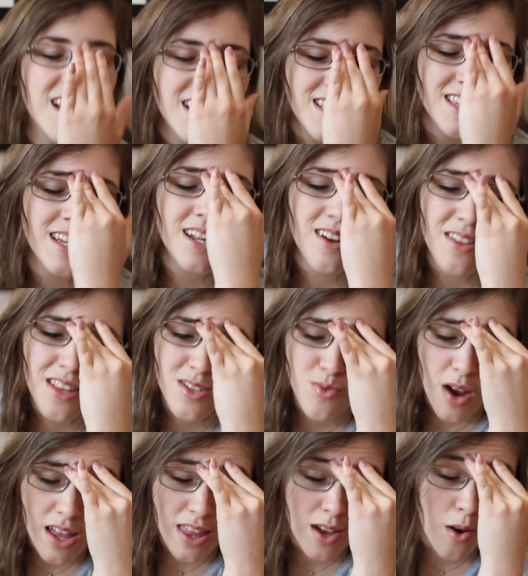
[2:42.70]
sitting on this
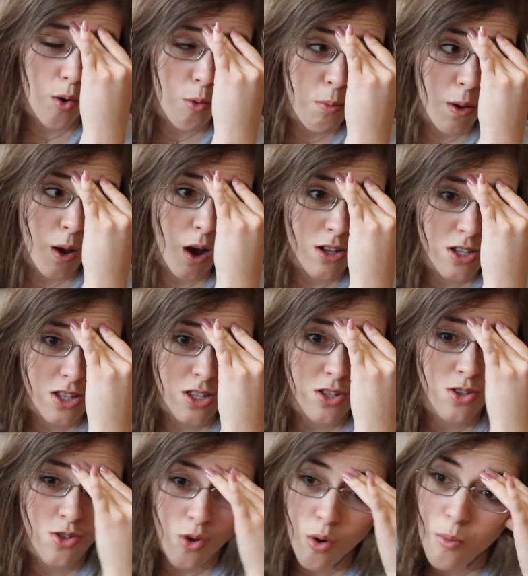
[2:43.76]
ride oh my gosh, this
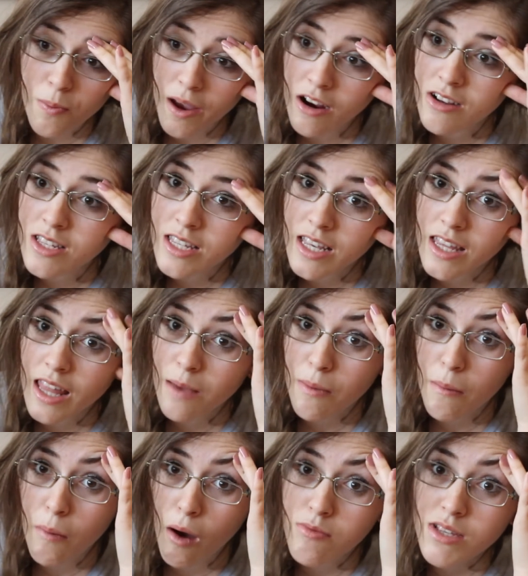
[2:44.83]
is so embarrassing,
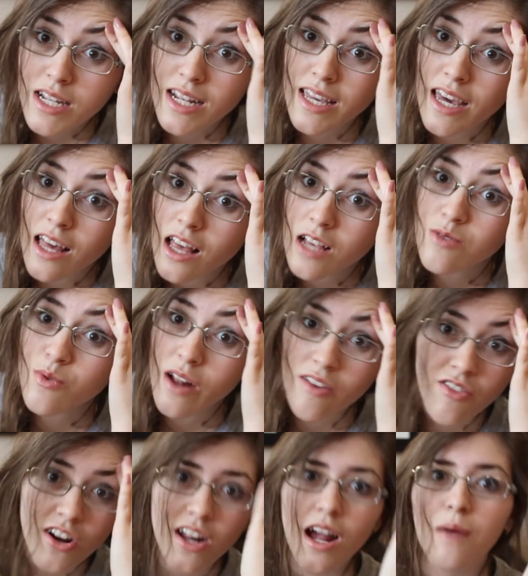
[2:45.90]
my mom's gonna kill us, we're
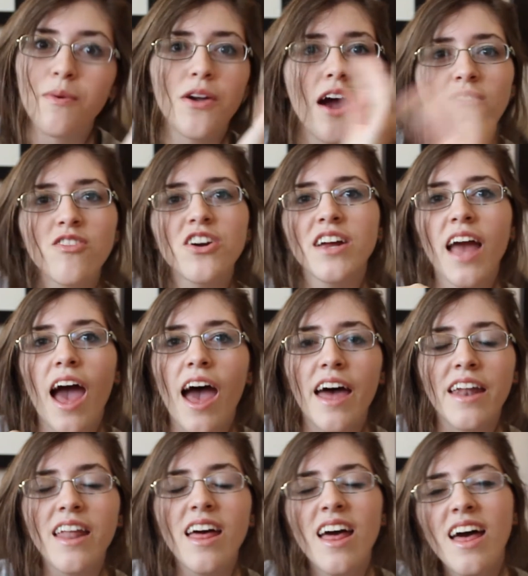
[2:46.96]
never gonna come here ever
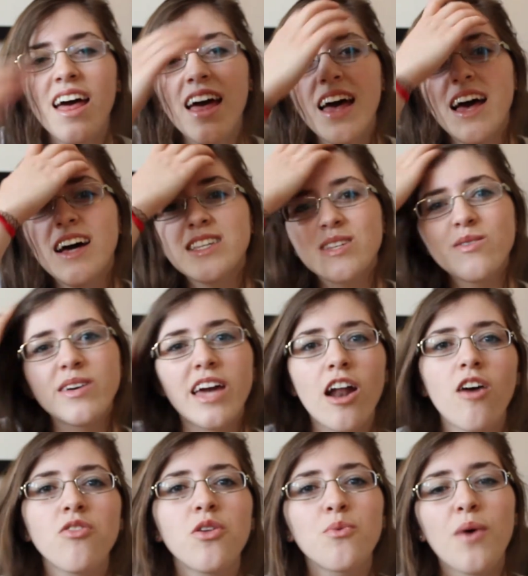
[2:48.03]
again. So we get
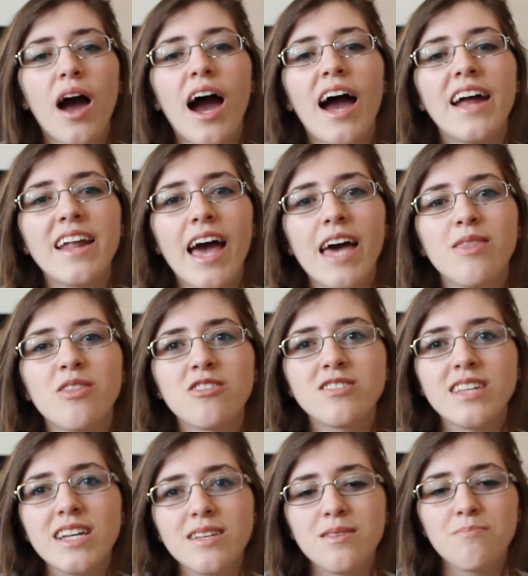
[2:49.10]
off the ride and there's
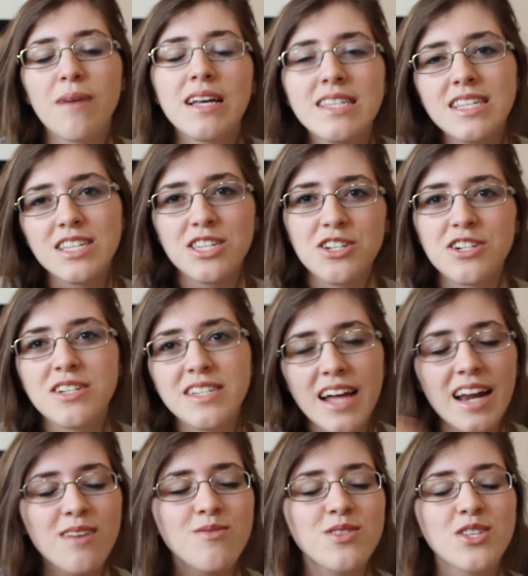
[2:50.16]
my sister
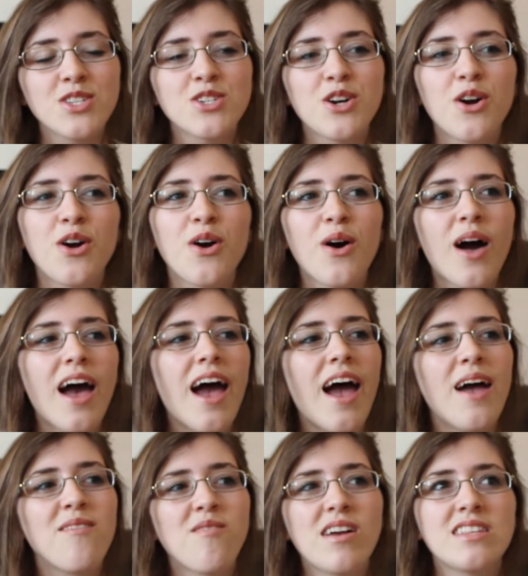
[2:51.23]
standing with this girl,
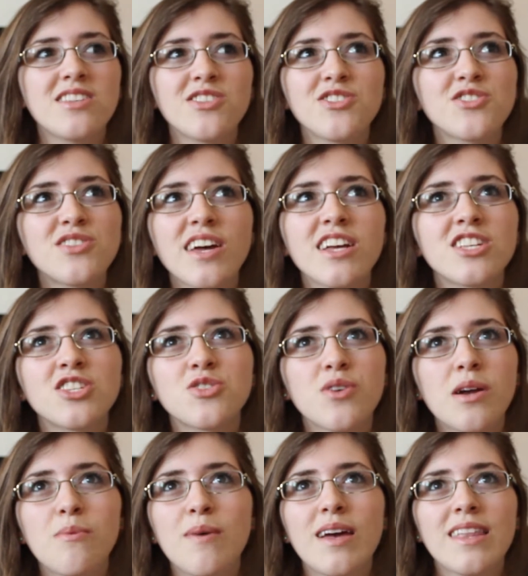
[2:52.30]
and my sister's
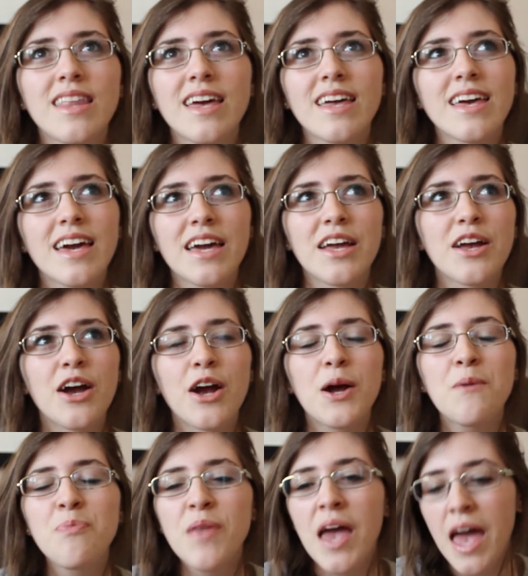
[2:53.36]
screaming and kicking her.